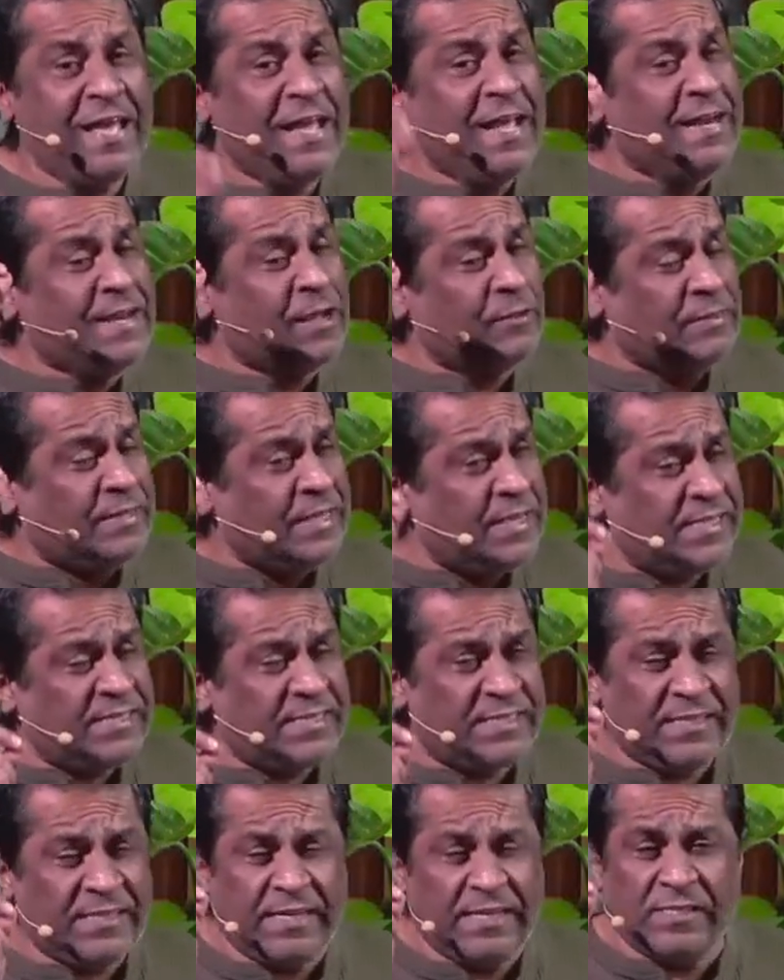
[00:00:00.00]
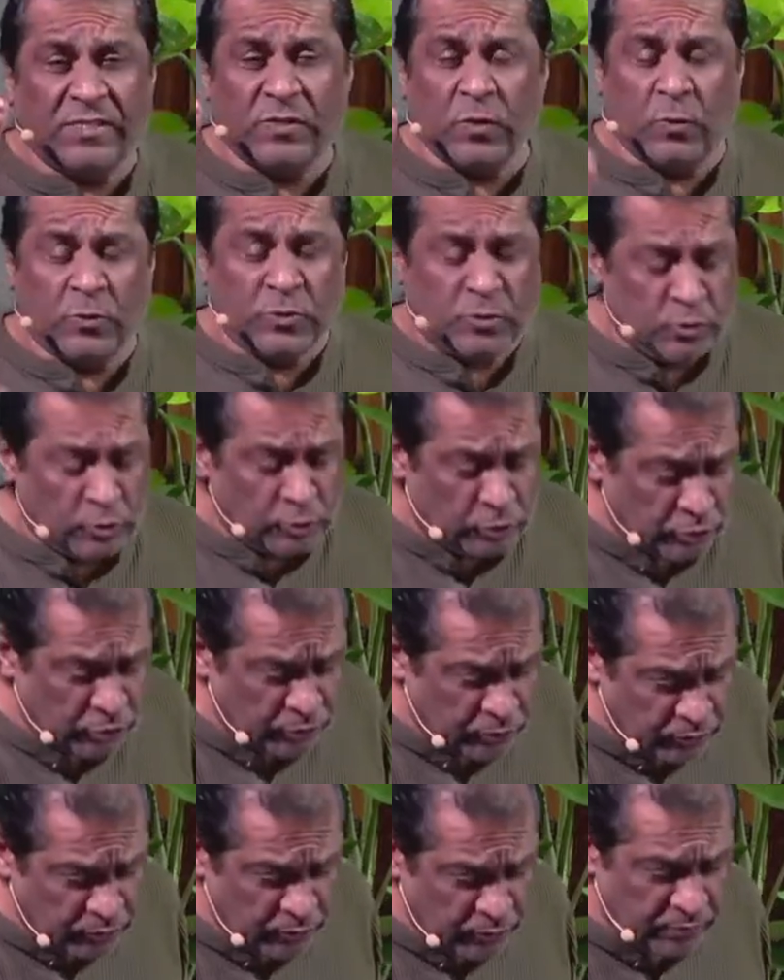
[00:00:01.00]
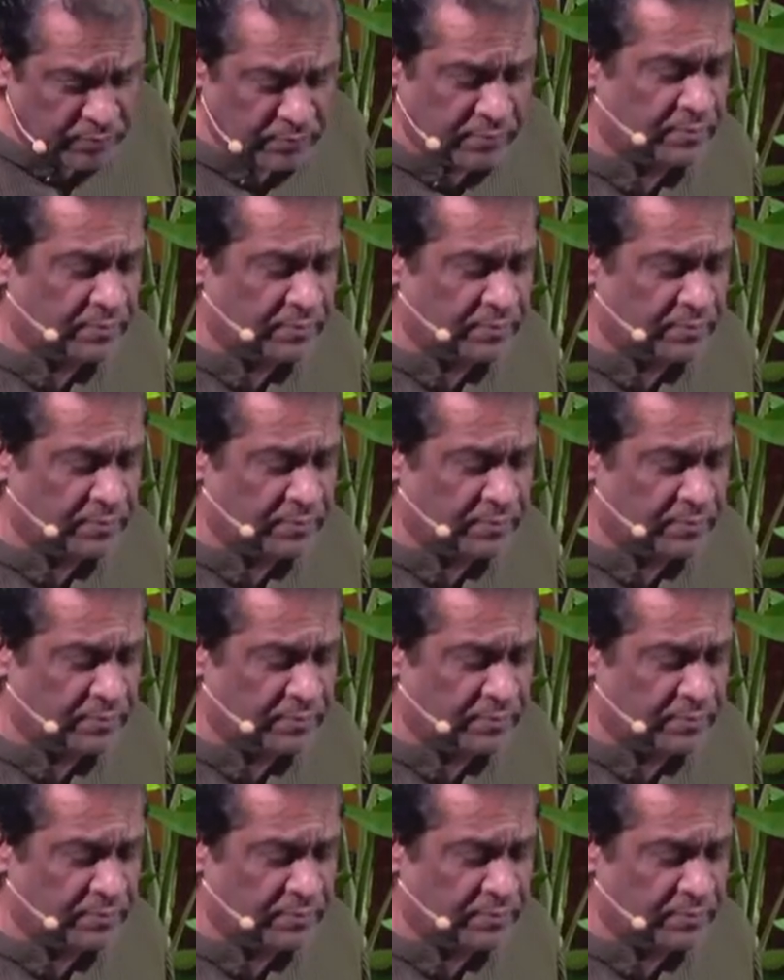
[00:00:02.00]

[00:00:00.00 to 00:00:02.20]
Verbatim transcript: Now, this is also true